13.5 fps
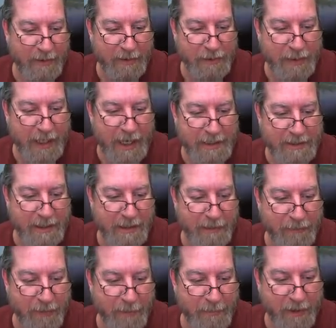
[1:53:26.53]
She hates getting
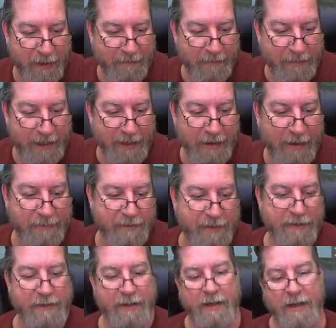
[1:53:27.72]
dropped off, and then all of a
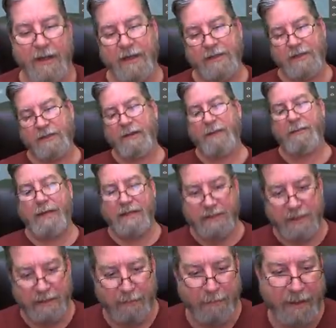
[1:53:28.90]
sudden she's my best
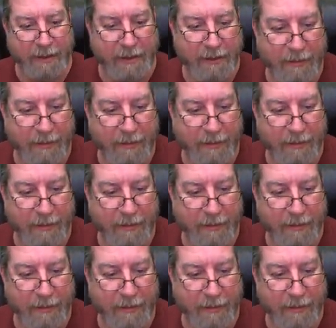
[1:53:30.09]
little buddy.